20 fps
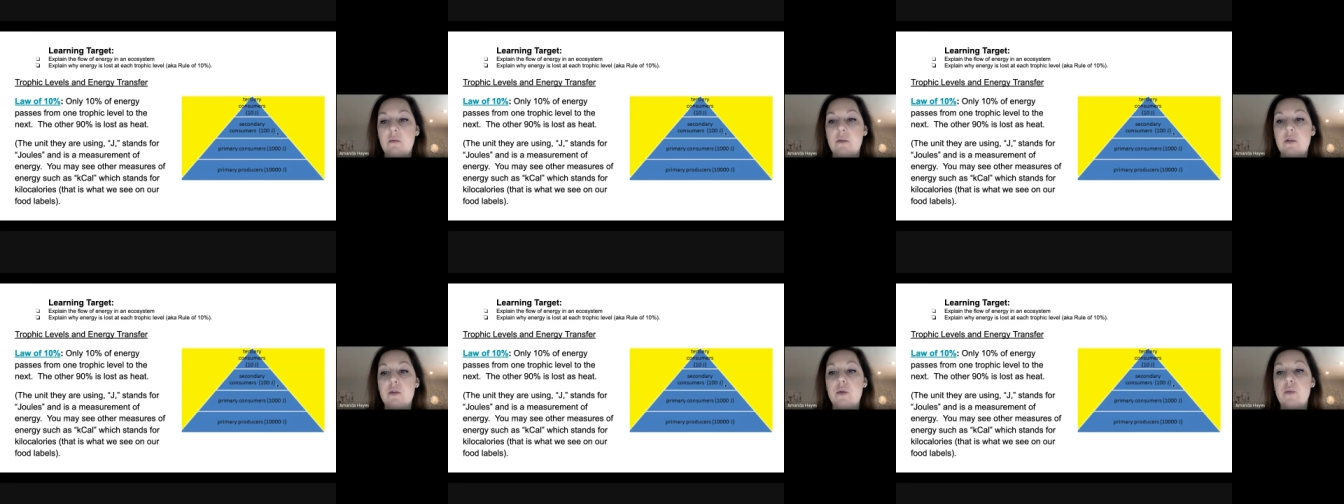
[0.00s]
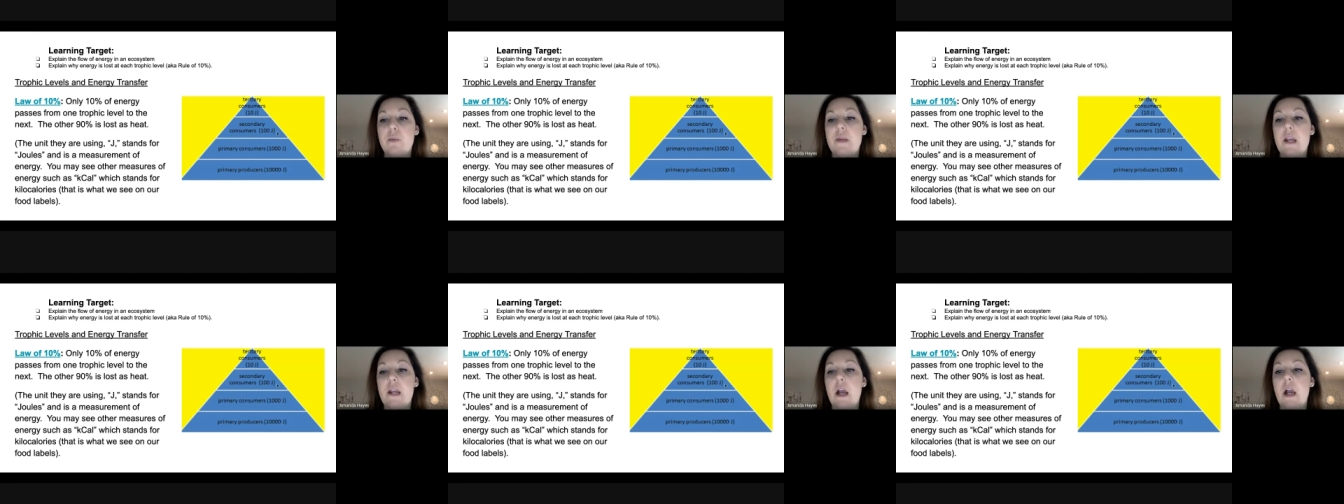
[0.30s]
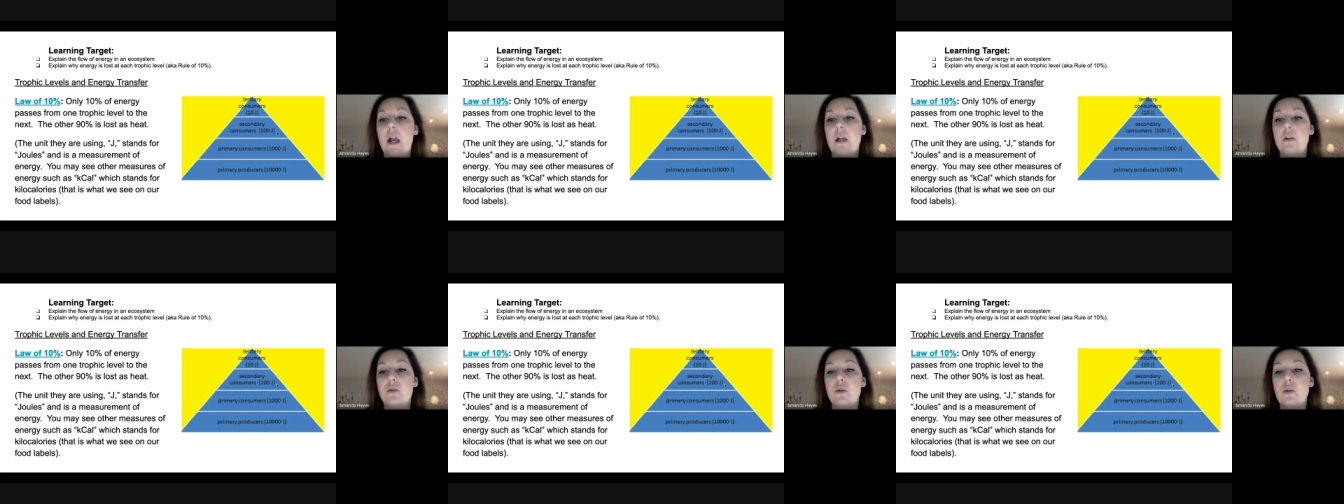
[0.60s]
which would be
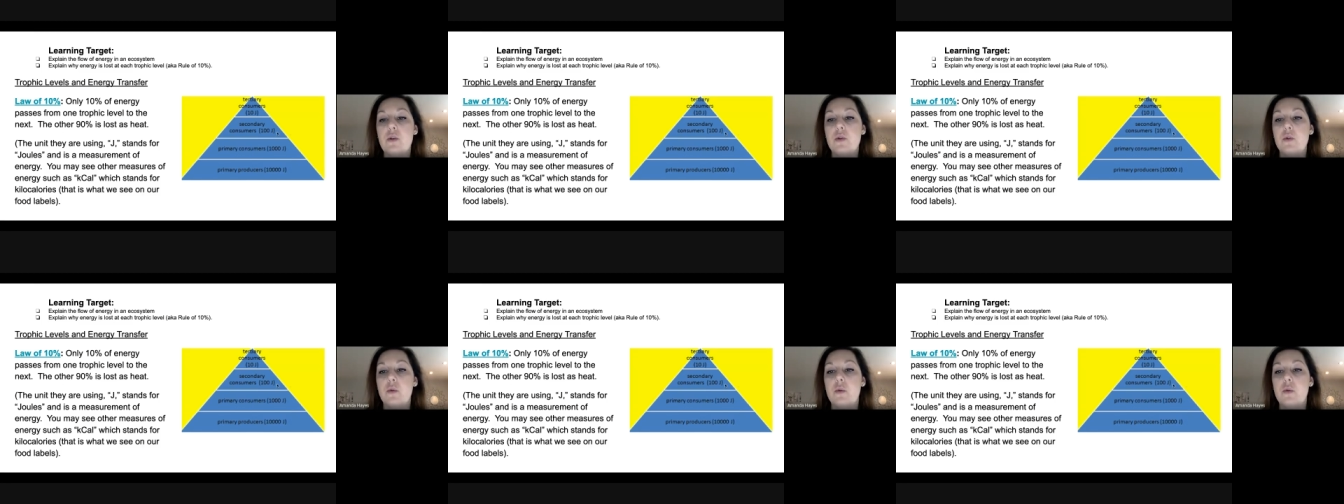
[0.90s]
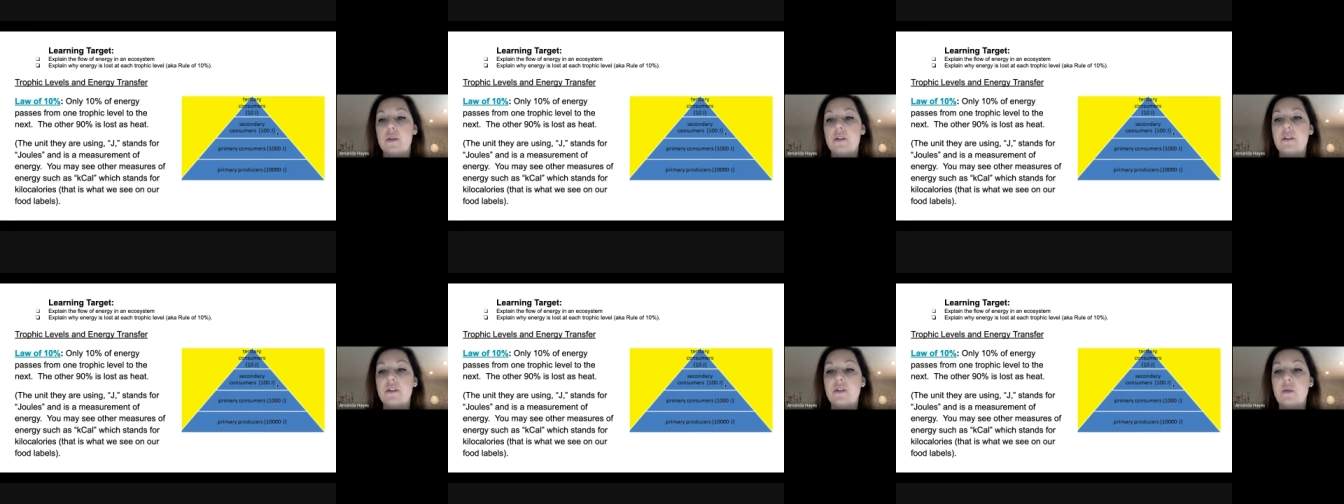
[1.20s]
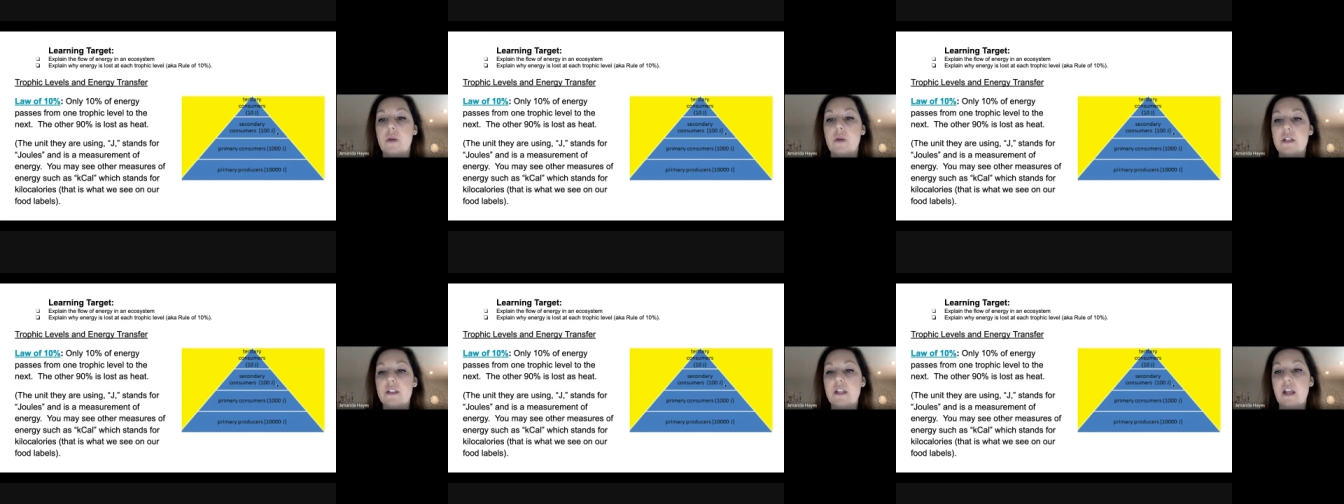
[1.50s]
100 joules to
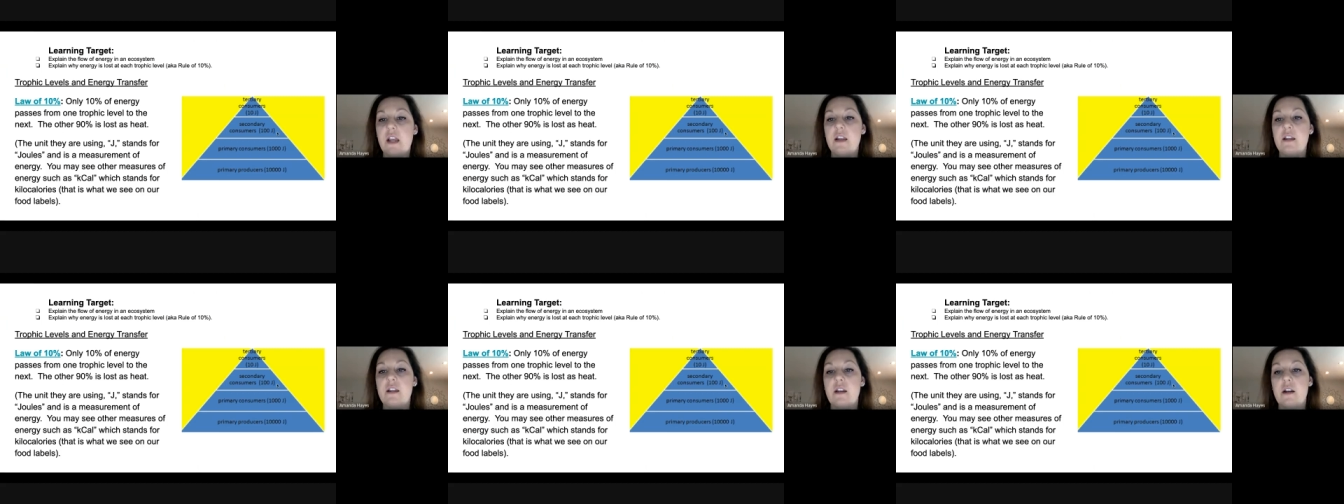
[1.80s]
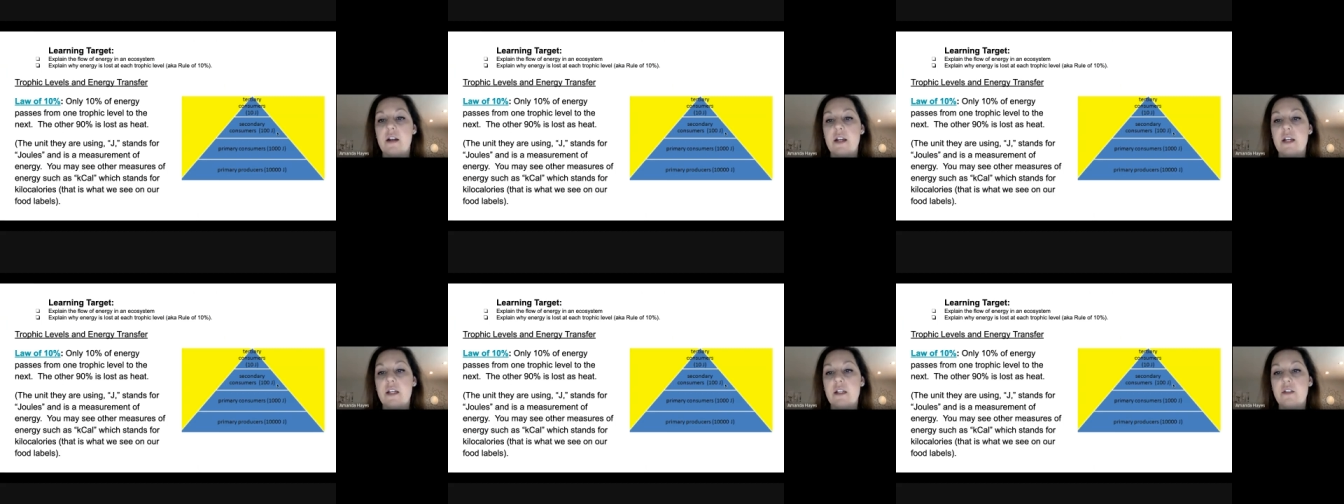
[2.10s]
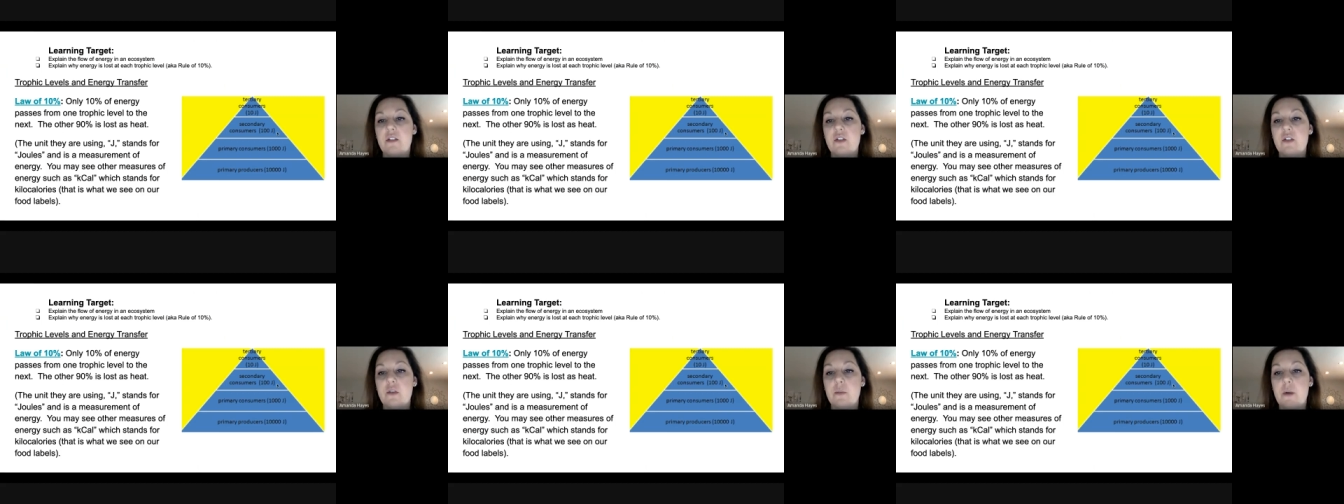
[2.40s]
our secondary
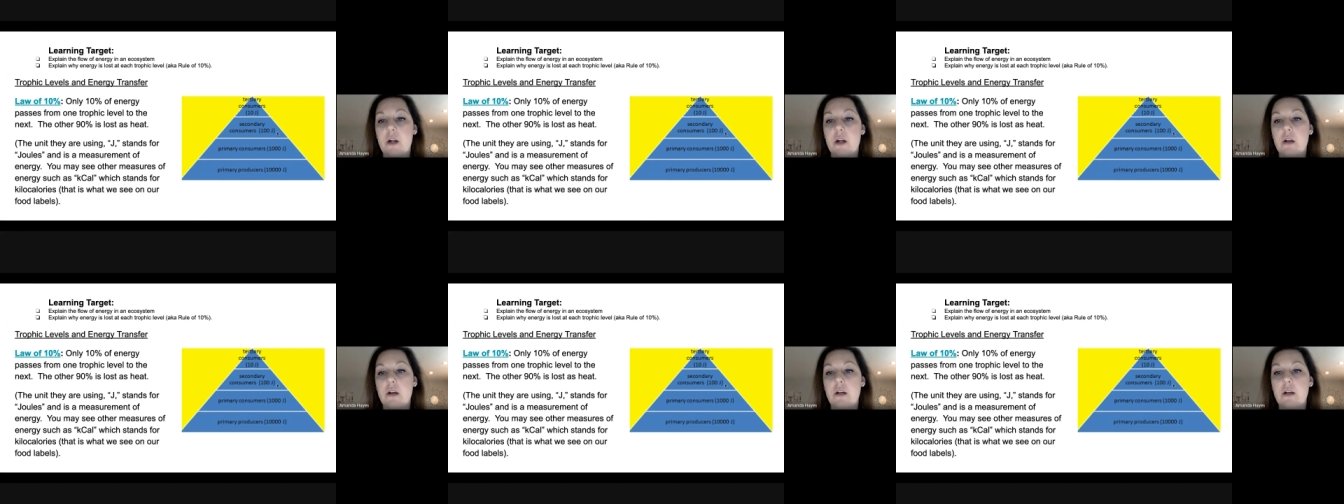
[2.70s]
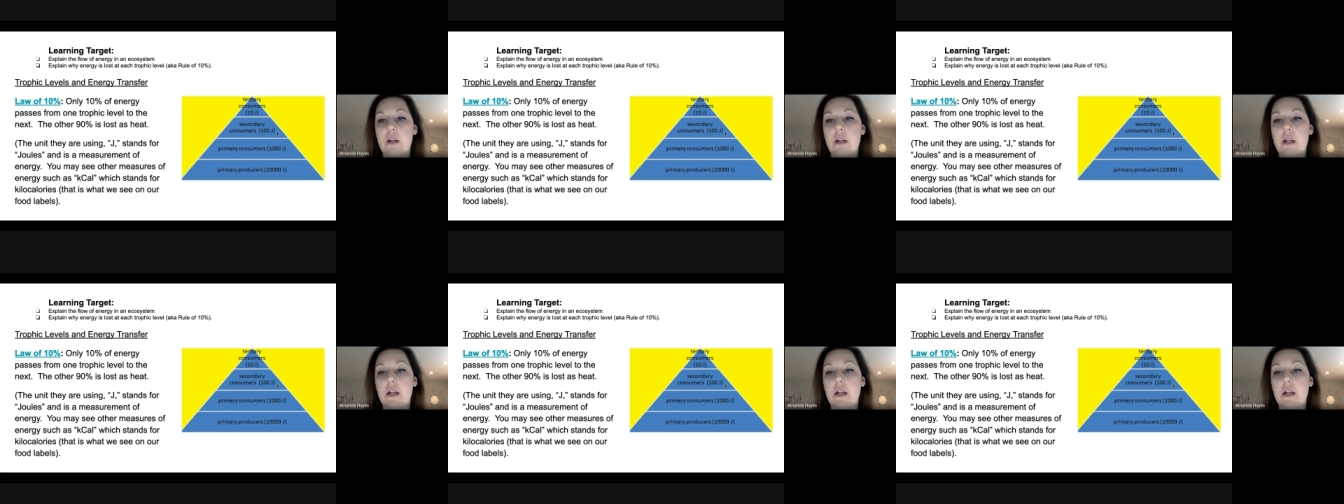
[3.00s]
consumer,